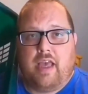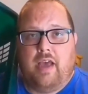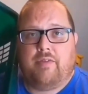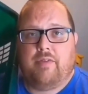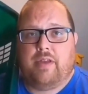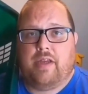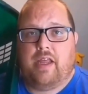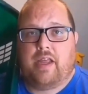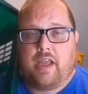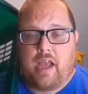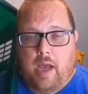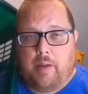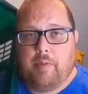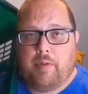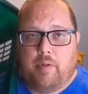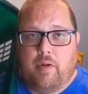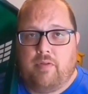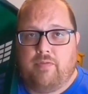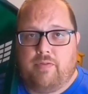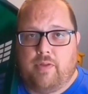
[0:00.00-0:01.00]
Kevin at
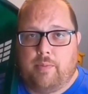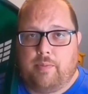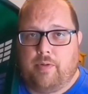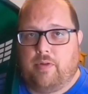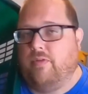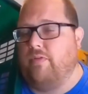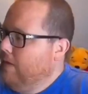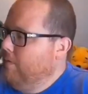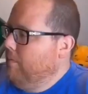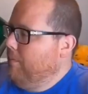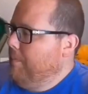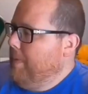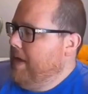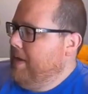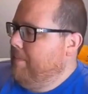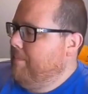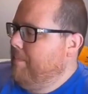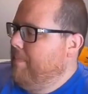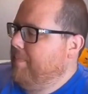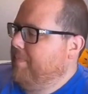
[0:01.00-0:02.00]
Commonwealth Flipper. He,
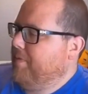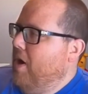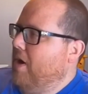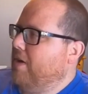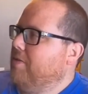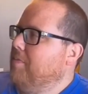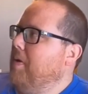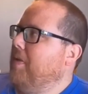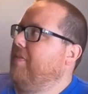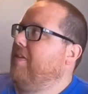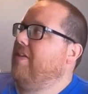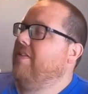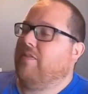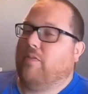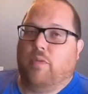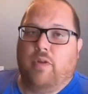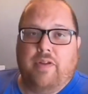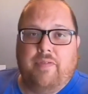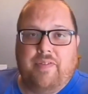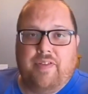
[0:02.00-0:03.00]
he talked about
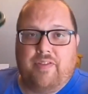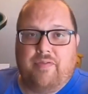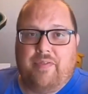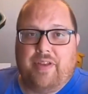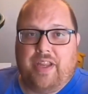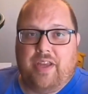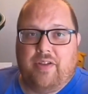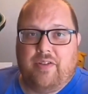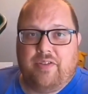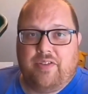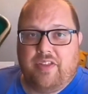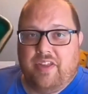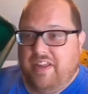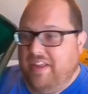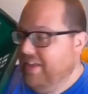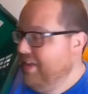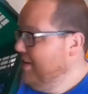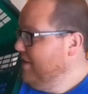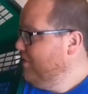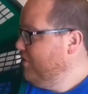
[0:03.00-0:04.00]
these in one of his videos.
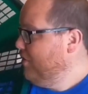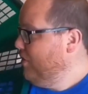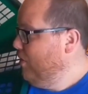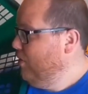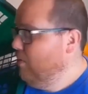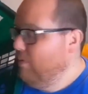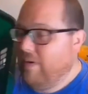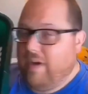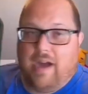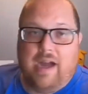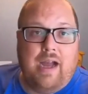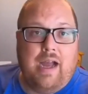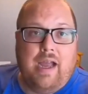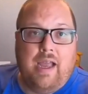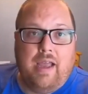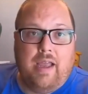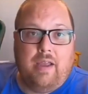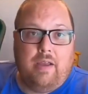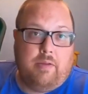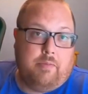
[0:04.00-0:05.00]
So
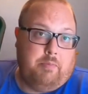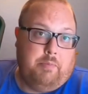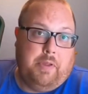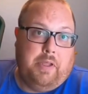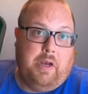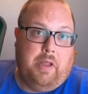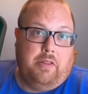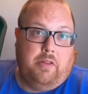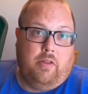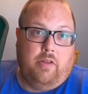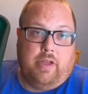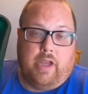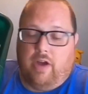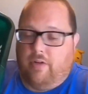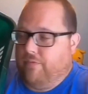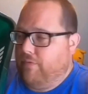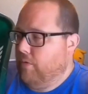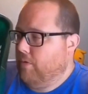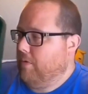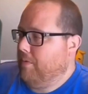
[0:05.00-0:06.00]
I've been on the
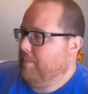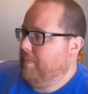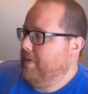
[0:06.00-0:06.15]
lookout for